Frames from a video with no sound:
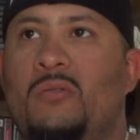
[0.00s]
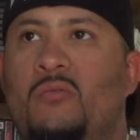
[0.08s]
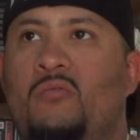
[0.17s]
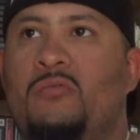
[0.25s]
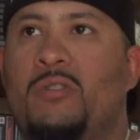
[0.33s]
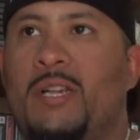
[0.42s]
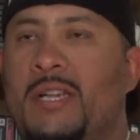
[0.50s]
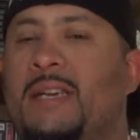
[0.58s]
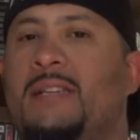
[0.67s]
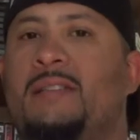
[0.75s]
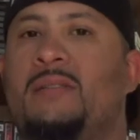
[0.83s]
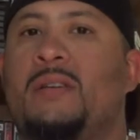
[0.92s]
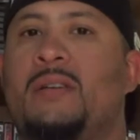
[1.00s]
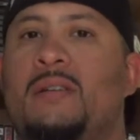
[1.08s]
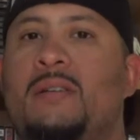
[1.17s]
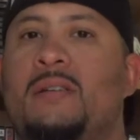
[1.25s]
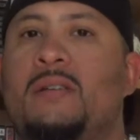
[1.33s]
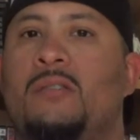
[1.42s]
really into
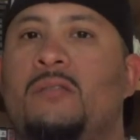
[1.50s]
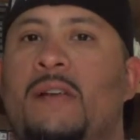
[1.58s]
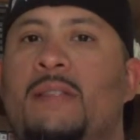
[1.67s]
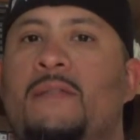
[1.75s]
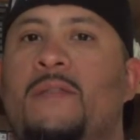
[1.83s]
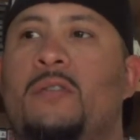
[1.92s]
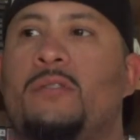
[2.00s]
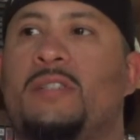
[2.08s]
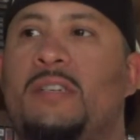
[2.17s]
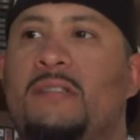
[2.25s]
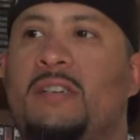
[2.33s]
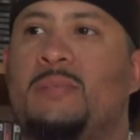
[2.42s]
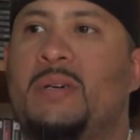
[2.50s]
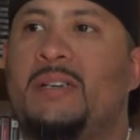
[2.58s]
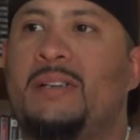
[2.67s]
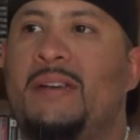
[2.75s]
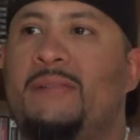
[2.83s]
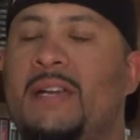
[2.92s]
the Grand Theft Auto series,
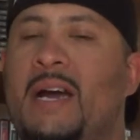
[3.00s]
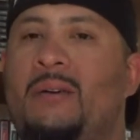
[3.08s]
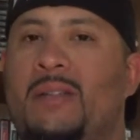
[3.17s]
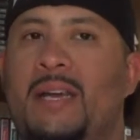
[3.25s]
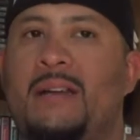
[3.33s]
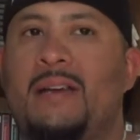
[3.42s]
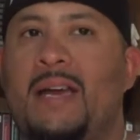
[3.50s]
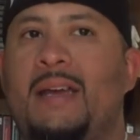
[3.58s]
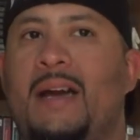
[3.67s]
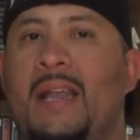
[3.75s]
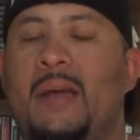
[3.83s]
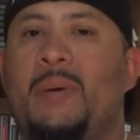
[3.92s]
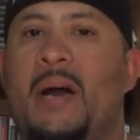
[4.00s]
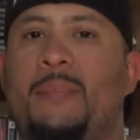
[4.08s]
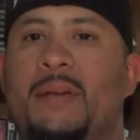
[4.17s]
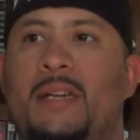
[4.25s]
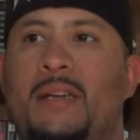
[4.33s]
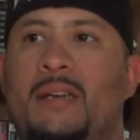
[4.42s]
but every now and then I like
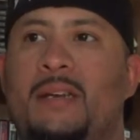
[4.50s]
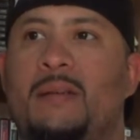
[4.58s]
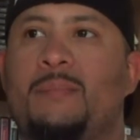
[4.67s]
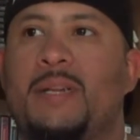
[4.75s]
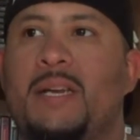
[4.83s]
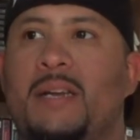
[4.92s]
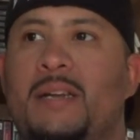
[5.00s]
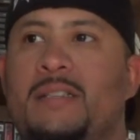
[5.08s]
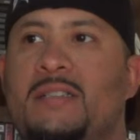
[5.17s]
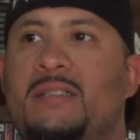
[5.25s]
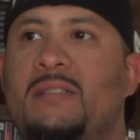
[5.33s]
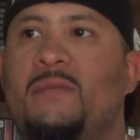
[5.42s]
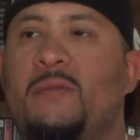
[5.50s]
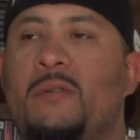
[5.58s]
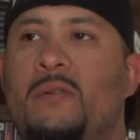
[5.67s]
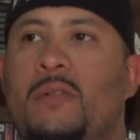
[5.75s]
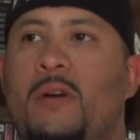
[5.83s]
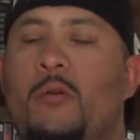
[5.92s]
popping it in and playing it just
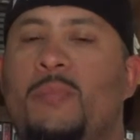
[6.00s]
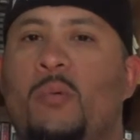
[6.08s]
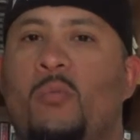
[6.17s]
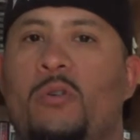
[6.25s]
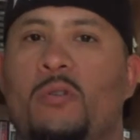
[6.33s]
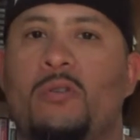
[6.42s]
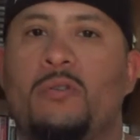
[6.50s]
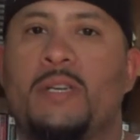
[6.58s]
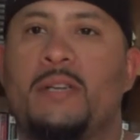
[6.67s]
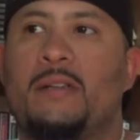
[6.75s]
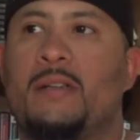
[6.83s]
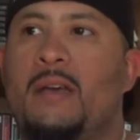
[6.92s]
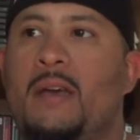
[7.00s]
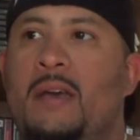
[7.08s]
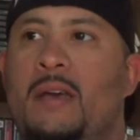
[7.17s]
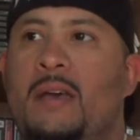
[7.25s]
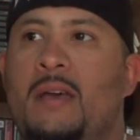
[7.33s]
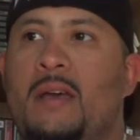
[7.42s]
for the open world and
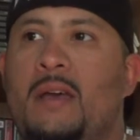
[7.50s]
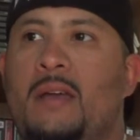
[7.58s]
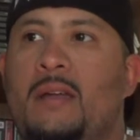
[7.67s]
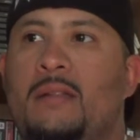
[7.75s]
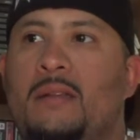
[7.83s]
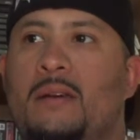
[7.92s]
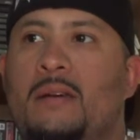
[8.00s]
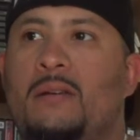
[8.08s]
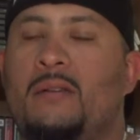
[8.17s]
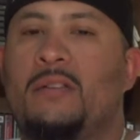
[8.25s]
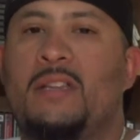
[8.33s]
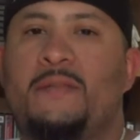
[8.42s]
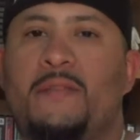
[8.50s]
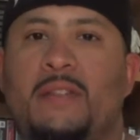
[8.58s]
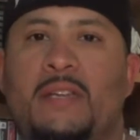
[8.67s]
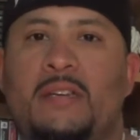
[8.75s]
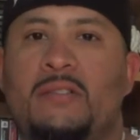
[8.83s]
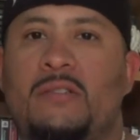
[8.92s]
all the different
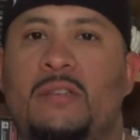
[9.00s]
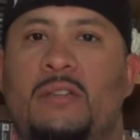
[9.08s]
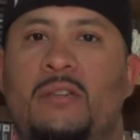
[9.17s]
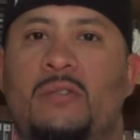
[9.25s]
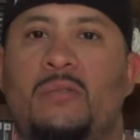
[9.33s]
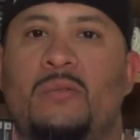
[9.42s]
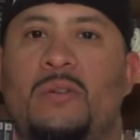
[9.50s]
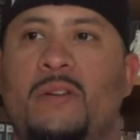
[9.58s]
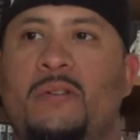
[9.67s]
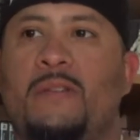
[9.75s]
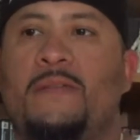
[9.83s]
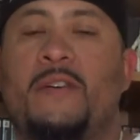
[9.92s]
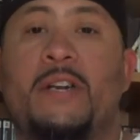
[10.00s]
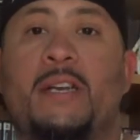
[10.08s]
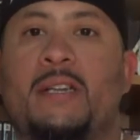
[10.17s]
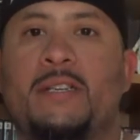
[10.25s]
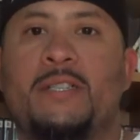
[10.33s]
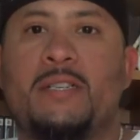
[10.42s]
things you could do and all the funny
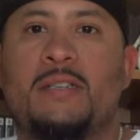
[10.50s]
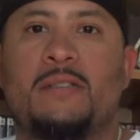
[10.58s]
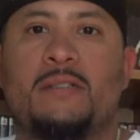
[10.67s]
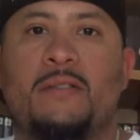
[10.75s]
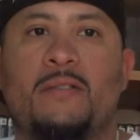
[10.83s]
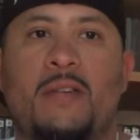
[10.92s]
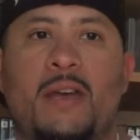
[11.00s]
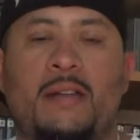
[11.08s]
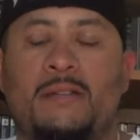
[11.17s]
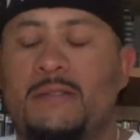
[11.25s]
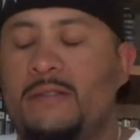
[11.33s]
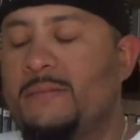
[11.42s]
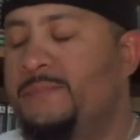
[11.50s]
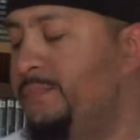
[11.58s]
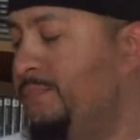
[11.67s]
glitches and all that. So